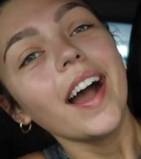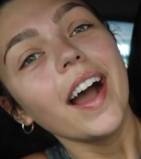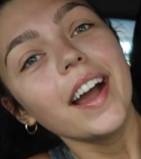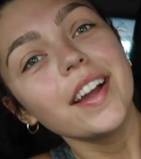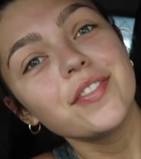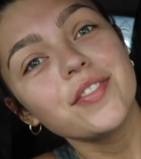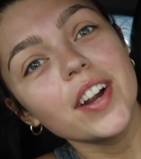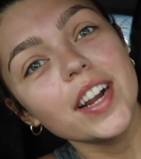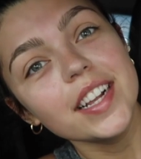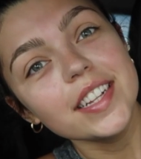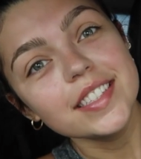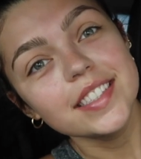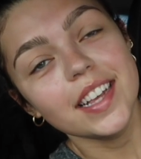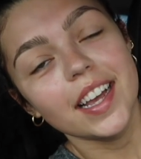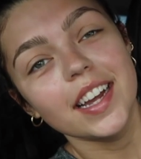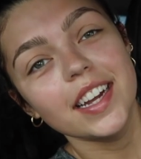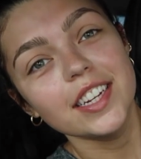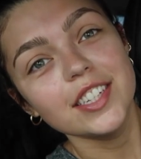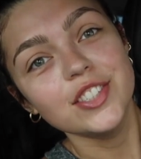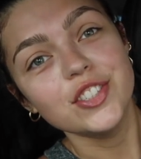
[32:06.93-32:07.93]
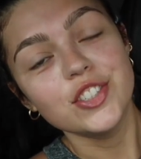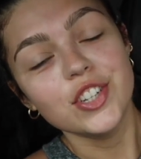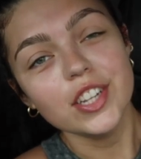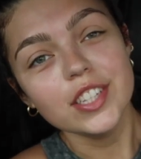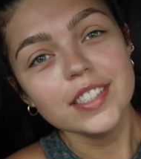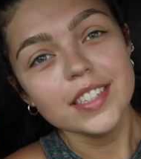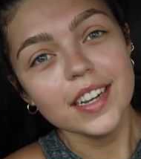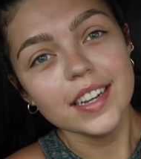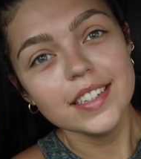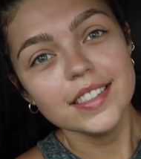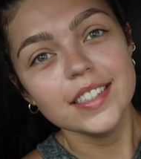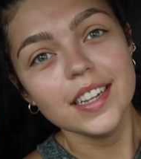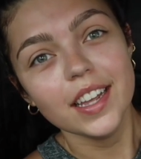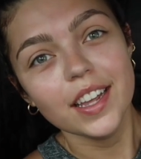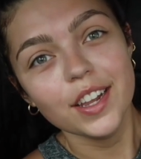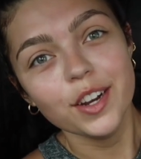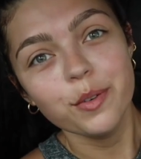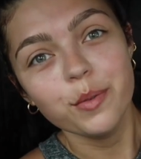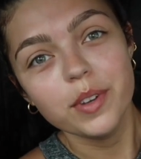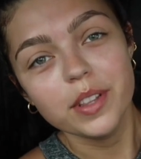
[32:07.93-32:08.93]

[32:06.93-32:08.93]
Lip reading: Hi friends, I just got done